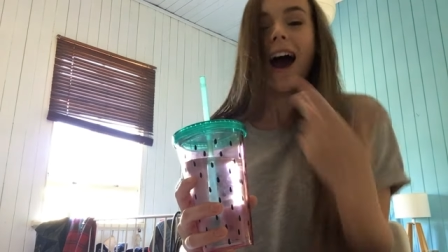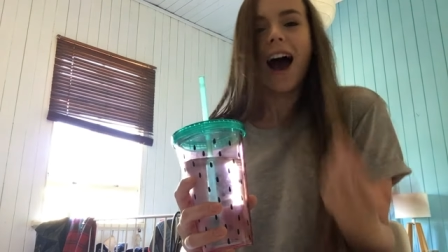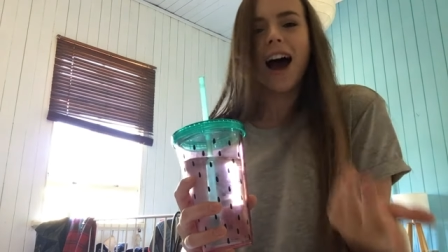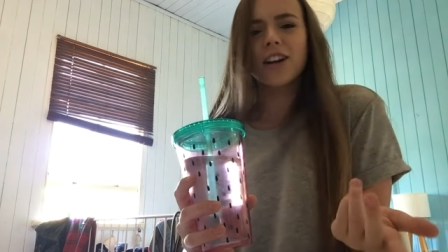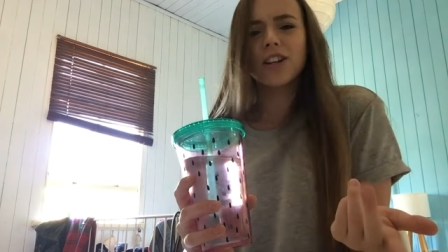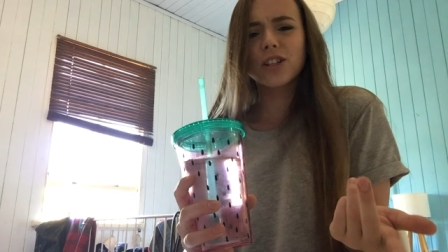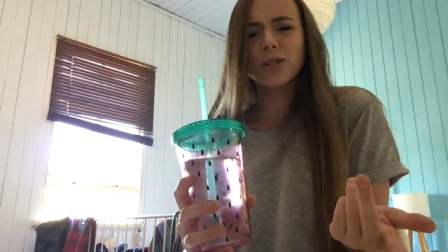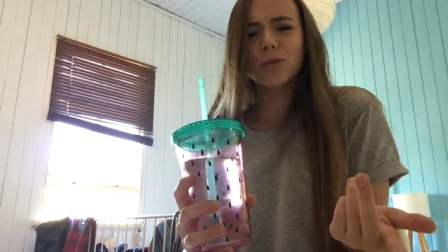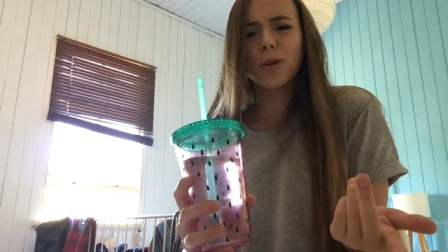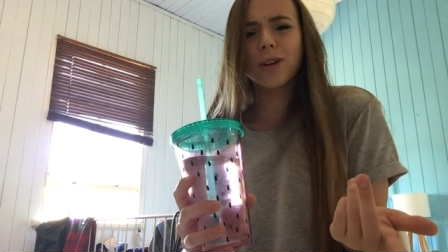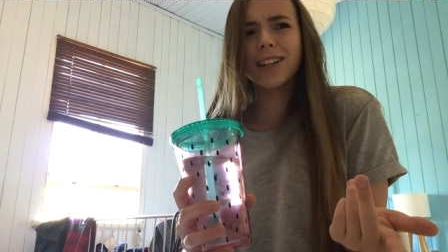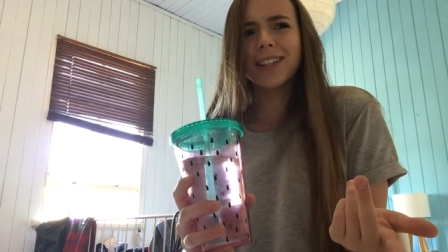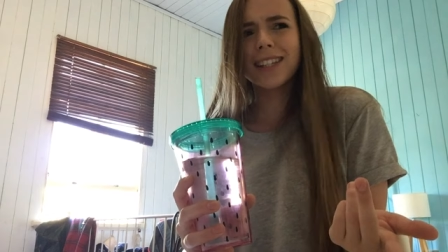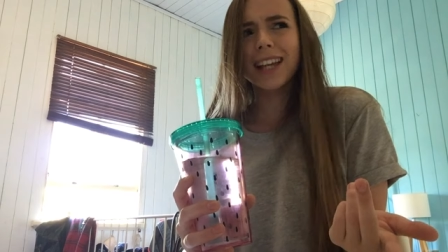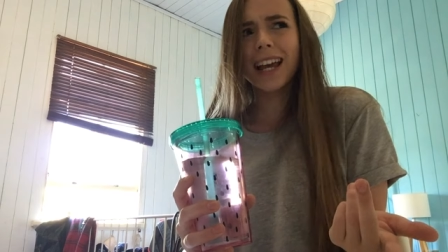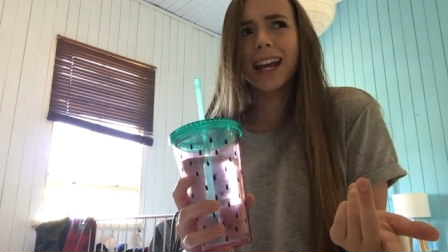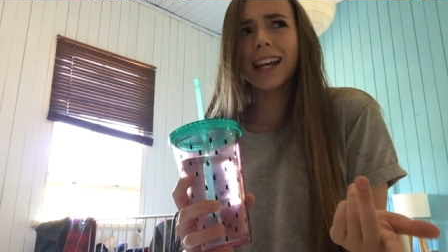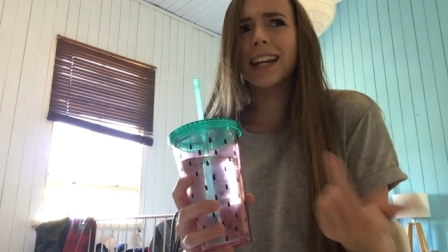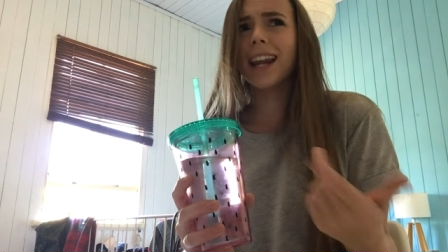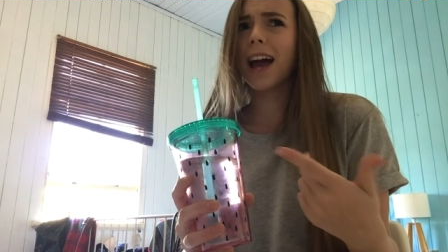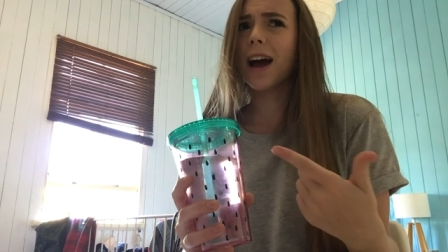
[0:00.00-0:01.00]
I just wanna
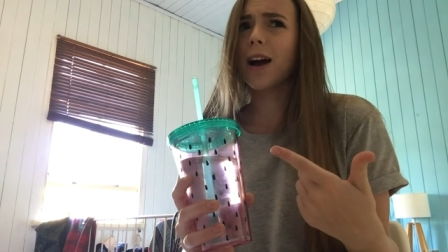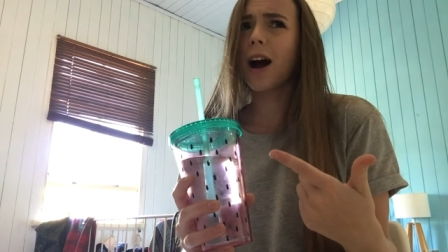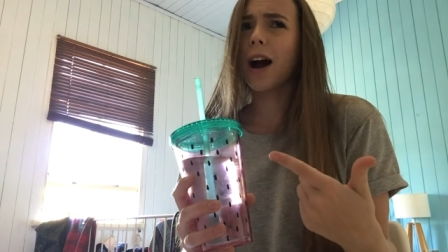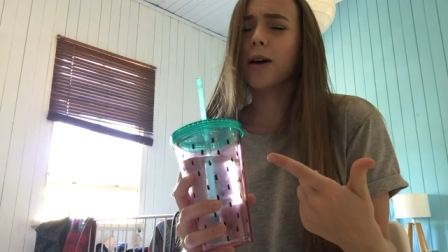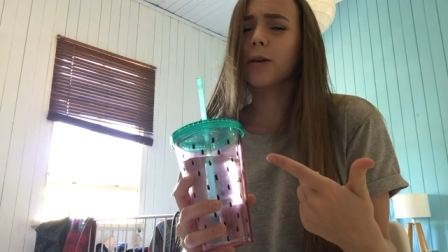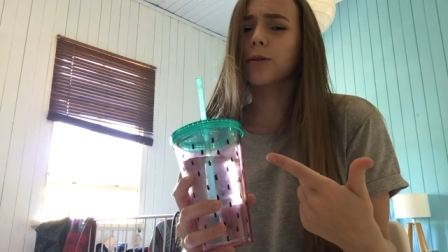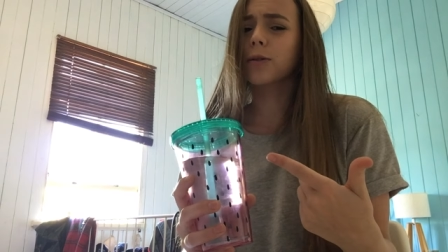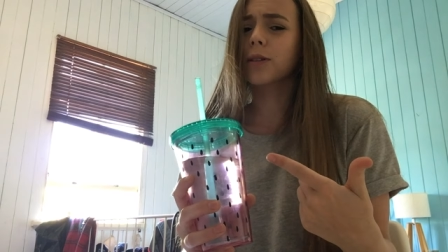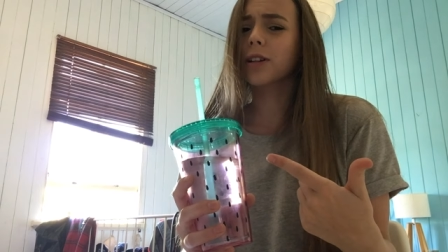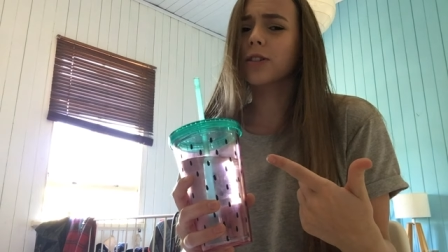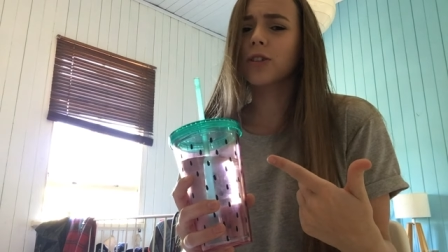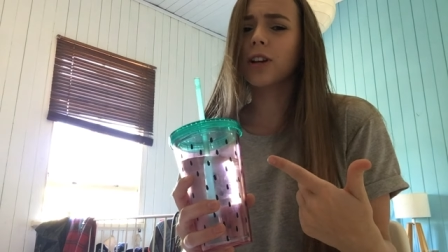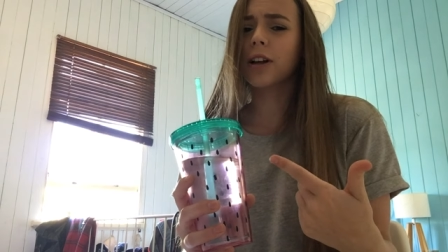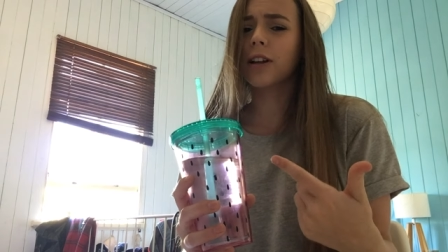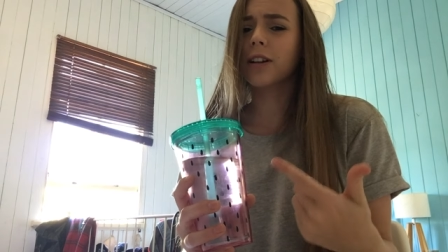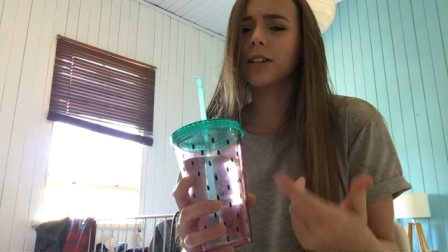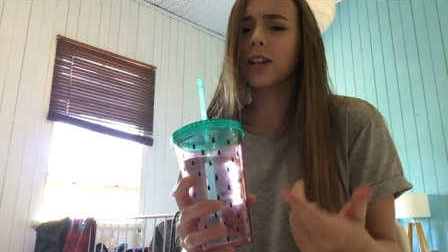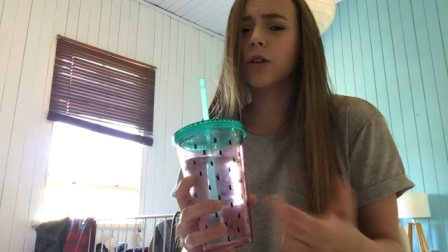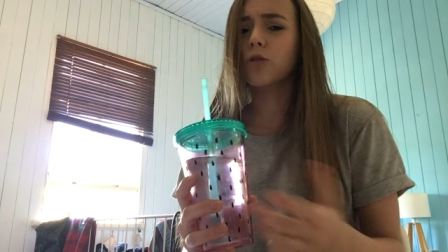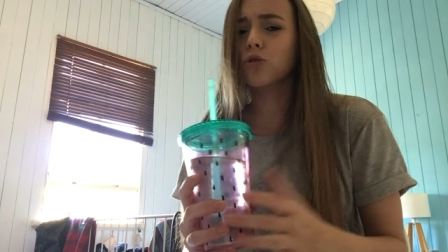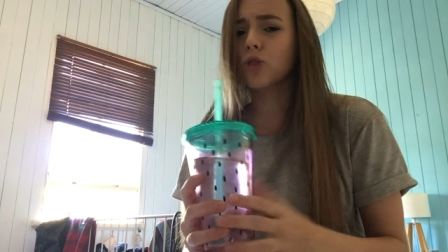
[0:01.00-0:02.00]
say it now, I ain't trying to
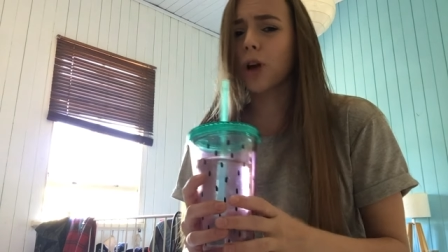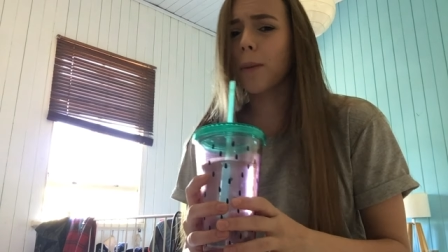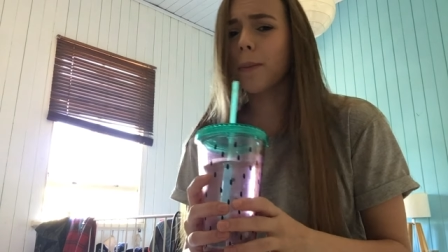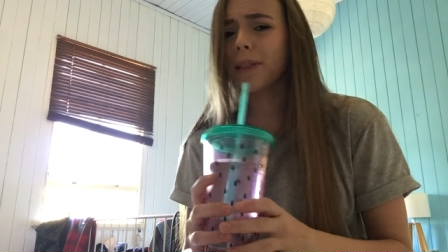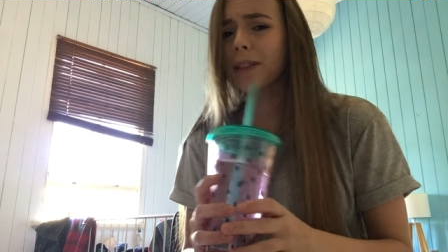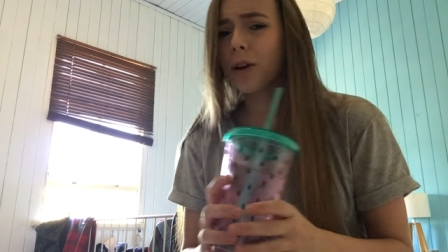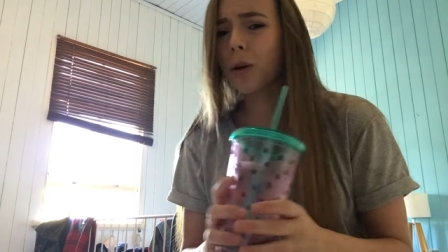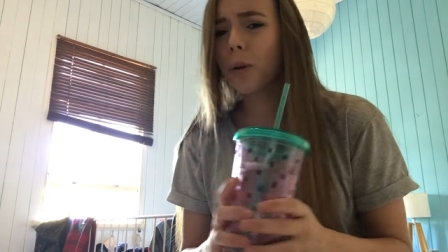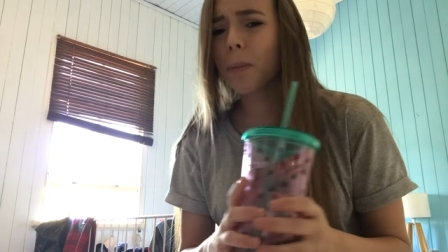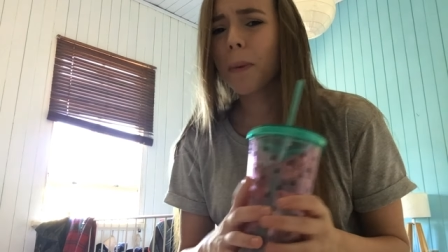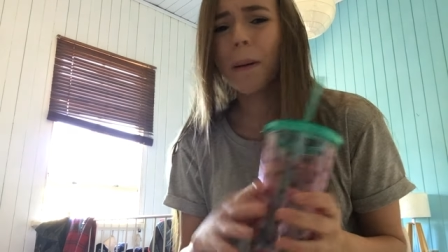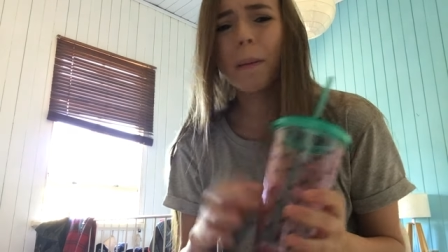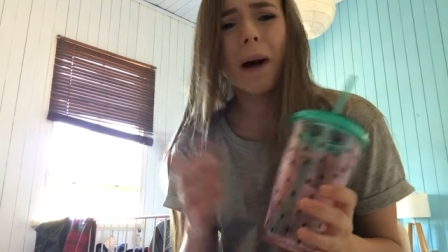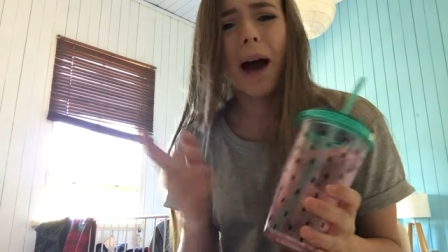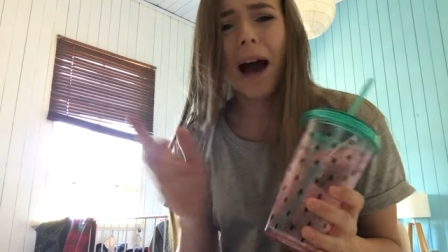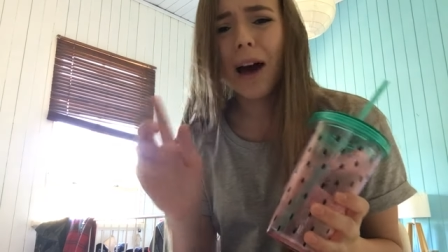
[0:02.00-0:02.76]
round up drama, little mama.